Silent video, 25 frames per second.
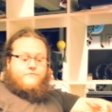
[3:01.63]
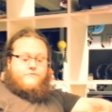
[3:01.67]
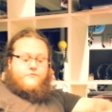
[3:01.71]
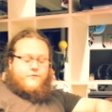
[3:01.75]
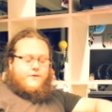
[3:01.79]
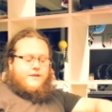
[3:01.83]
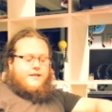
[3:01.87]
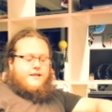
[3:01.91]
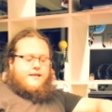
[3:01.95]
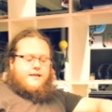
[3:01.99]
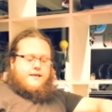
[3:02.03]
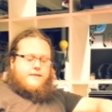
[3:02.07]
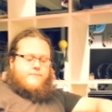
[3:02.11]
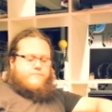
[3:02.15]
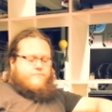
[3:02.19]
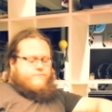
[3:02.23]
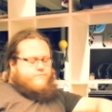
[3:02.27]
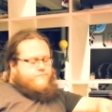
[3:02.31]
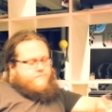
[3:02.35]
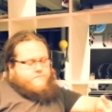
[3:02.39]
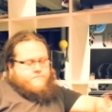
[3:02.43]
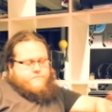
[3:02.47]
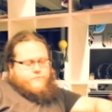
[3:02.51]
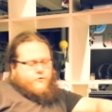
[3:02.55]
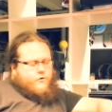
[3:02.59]
three
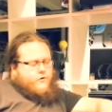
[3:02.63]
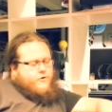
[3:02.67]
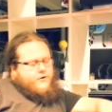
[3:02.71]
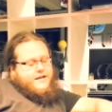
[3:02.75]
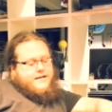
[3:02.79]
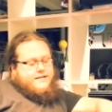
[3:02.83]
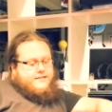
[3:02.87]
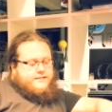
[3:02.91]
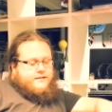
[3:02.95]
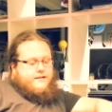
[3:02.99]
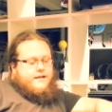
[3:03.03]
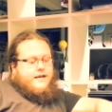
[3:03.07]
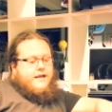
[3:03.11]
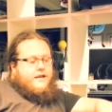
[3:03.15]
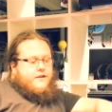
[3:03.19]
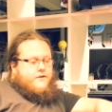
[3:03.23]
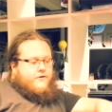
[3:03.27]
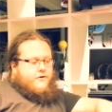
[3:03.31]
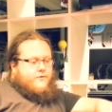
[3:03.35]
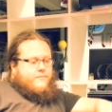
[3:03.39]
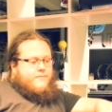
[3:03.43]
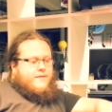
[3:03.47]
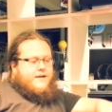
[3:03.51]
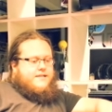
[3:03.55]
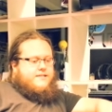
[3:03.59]
four days
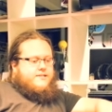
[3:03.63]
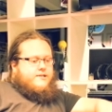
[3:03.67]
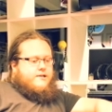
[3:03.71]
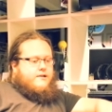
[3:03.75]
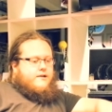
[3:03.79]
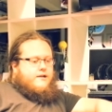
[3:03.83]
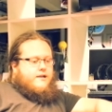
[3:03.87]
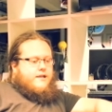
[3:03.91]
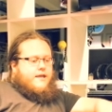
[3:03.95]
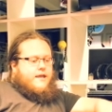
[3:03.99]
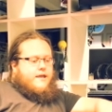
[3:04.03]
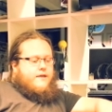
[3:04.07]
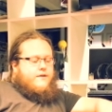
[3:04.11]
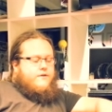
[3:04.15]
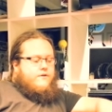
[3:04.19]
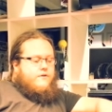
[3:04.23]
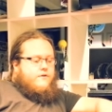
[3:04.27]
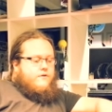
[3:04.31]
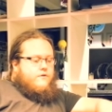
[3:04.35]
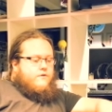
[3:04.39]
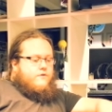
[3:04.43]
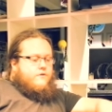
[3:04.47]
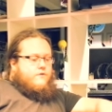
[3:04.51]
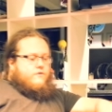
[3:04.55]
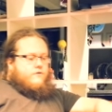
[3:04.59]
later, basically,
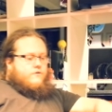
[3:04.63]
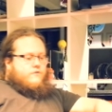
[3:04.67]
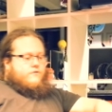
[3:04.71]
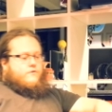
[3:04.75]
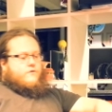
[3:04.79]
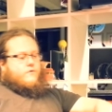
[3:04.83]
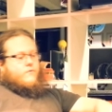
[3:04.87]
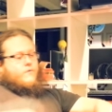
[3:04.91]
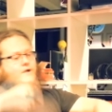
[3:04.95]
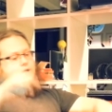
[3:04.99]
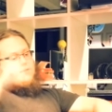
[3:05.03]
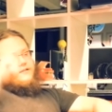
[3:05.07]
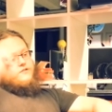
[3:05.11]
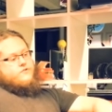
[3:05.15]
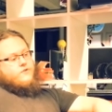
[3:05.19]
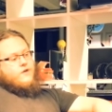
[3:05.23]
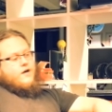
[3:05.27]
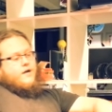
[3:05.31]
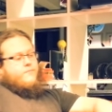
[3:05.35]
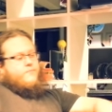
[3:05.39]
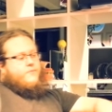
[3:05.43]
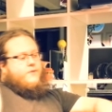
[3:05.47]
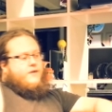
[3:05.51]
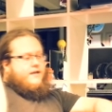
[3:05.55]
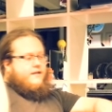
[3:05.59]
we had to
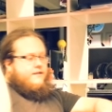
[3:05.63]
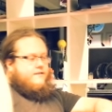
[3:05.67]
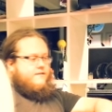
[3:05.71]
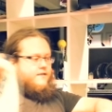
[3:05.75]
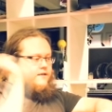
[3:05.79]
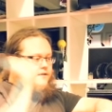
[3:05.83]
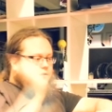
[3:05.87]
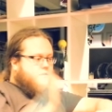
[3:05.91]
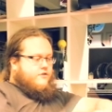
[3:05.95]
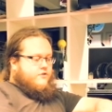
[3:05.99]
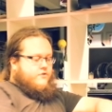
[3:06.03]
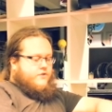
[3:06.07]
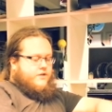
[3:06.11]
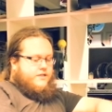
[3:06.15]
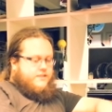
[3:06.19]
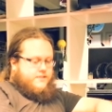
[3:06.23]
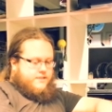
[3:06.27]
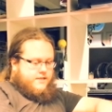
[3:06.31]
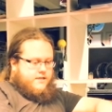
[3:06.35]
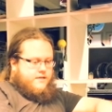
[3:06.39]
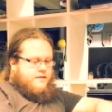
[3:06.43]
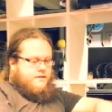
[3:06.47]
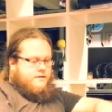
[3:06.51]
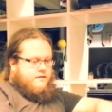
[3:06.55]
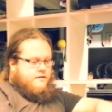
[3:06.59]
update
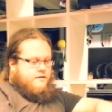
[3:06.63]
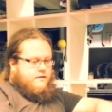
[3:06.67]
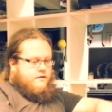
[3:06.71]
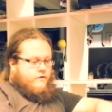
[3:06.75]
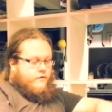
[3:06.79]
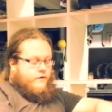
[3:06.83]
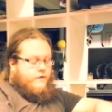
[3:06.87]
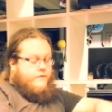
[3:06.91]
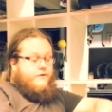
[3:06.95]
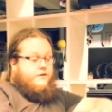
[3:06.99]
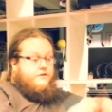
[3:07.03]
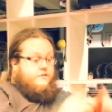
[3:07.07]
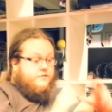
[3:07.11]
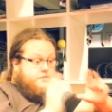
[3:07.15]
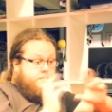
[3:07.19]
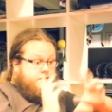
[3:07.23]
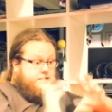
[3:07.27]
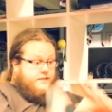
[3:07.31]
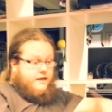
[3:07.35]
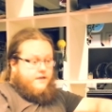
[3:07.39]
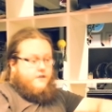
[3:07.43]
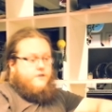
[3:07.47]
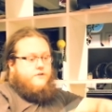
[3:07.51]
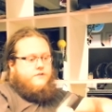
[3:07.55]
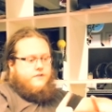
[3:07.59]
Unity. We were
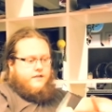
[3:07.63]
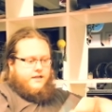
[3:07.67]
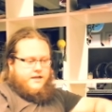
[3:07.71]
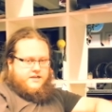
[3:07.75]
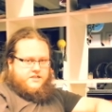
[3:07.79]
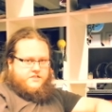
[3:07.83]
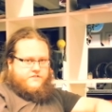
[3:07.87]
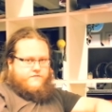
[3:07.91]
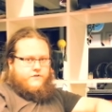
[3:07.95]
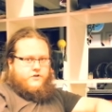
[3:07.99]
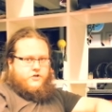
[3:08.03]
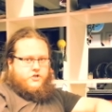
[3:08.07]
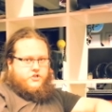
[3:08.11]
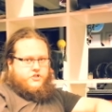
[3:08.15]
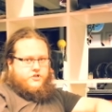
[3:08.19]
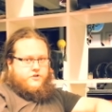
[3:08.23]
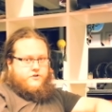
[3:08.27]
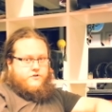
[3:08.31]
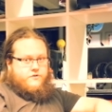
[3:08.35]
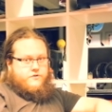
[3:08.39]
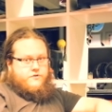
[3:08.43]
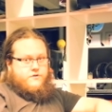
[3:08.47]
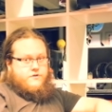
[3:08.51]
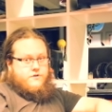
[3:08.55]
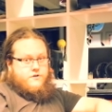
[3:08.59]
second latest version,
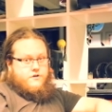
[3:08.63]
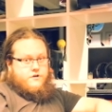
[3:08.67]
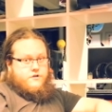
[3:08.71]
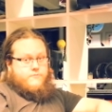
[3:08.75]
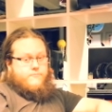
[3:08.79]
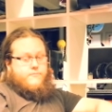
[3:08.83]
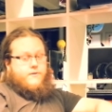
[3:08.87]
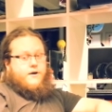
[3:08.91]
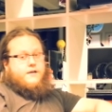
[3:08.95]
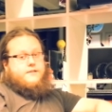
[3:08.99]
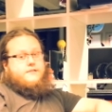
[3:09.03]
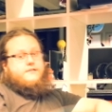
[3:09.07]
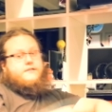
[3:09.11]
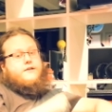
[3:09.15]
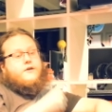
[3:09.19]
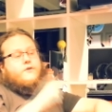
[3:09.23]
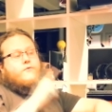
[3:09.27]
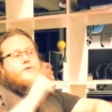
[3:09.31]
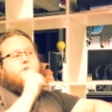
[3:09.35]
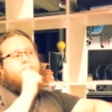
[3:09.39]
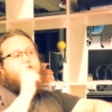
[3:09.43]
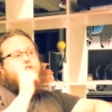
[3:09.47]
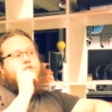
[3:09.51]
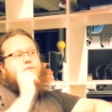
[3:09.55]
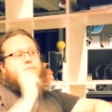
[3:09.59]
but there
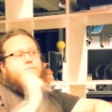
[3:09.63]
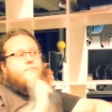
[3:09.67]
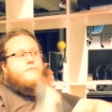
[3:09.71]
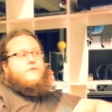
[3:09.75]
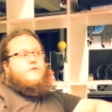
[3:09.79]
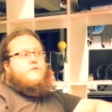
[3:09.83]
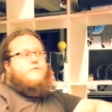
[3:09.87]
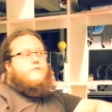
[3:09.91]
was a